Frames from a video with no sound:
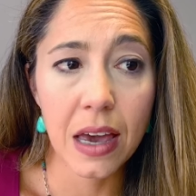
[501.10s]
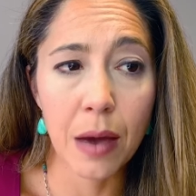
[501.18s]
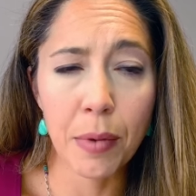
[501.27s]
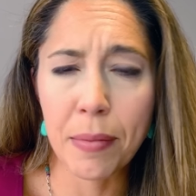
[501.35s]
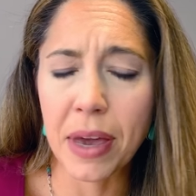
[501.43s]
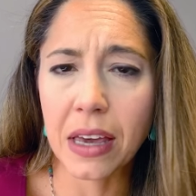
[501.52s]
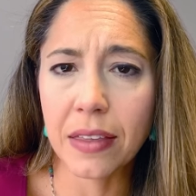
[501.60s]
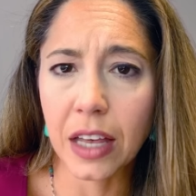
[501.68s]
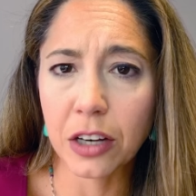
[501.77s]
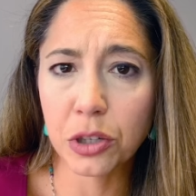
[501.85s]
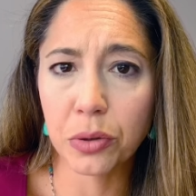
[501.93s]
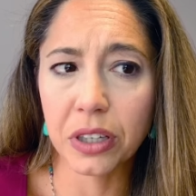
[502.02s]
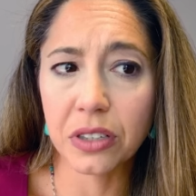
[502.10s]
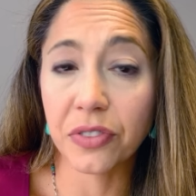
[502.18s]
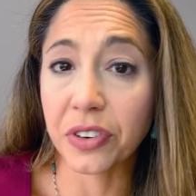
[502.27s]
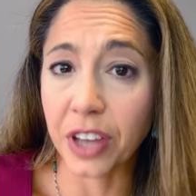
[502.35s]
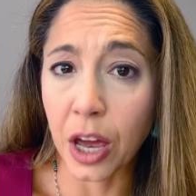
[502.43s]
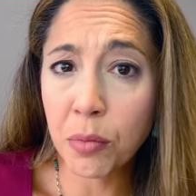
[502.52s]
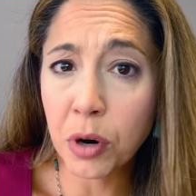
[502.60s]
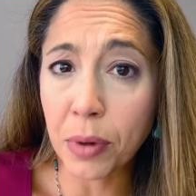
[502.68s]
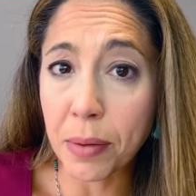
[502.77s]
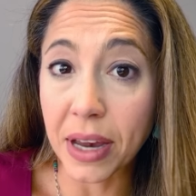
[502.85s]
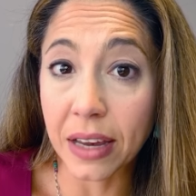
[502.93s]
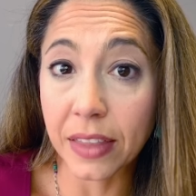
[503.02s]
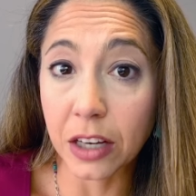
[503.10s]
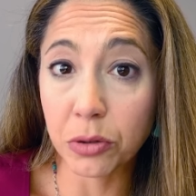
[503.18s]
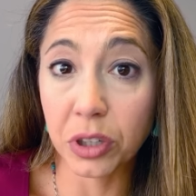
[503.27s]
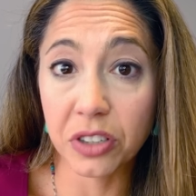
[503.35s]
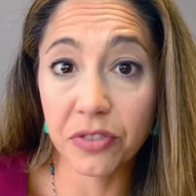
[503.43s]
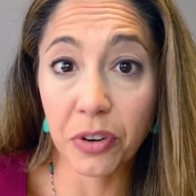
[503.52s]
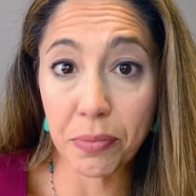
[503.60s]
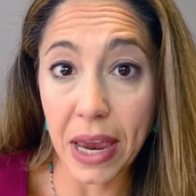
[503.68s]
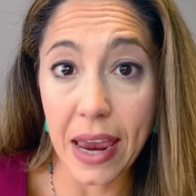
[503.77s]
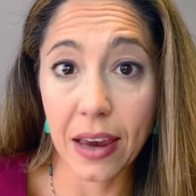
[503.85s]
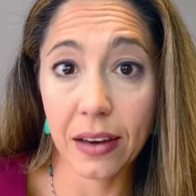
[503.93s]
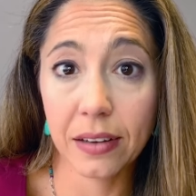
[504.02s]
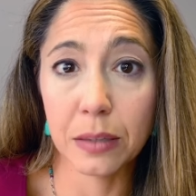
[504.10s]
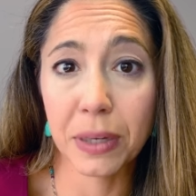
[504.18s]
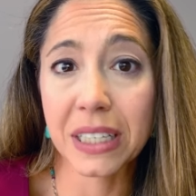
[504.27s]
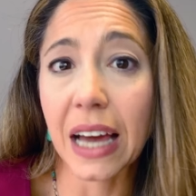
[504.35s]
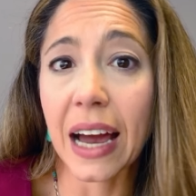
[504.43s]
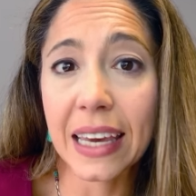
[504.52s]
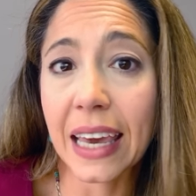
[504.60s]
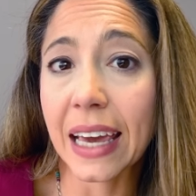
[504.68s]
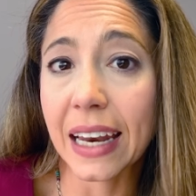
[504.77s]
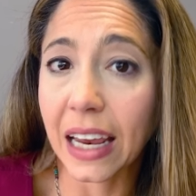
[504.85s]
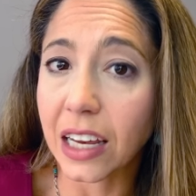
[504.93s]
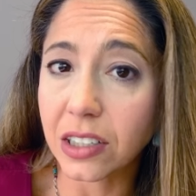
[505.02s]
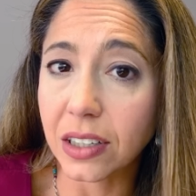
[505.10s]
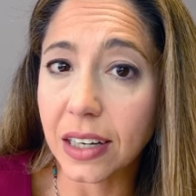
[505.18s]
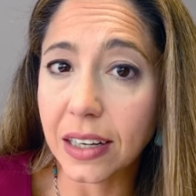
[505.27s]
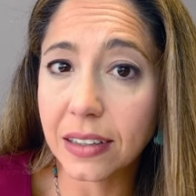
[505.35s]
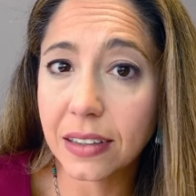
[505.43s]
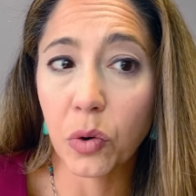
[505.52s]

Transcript: Am I making that choice for them, or am I making that choice for me? Is it because I can't handle it?